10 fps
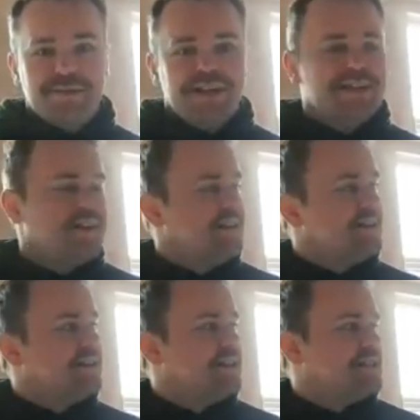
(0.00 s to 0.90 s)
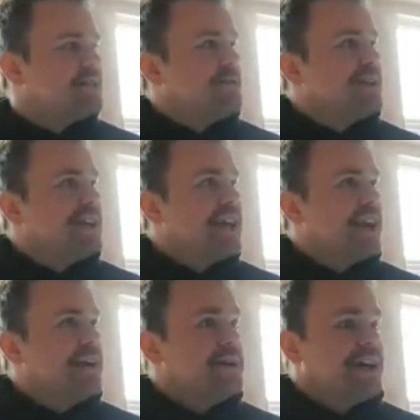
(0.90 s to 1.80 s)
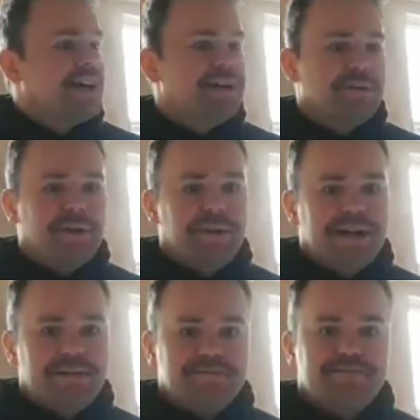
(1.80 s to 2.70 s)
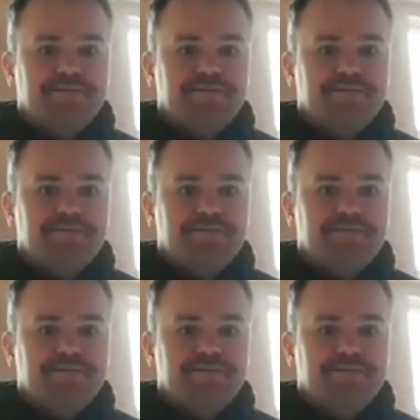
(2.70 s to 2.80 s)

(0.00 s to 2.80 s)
me, so we can get that a little bit better.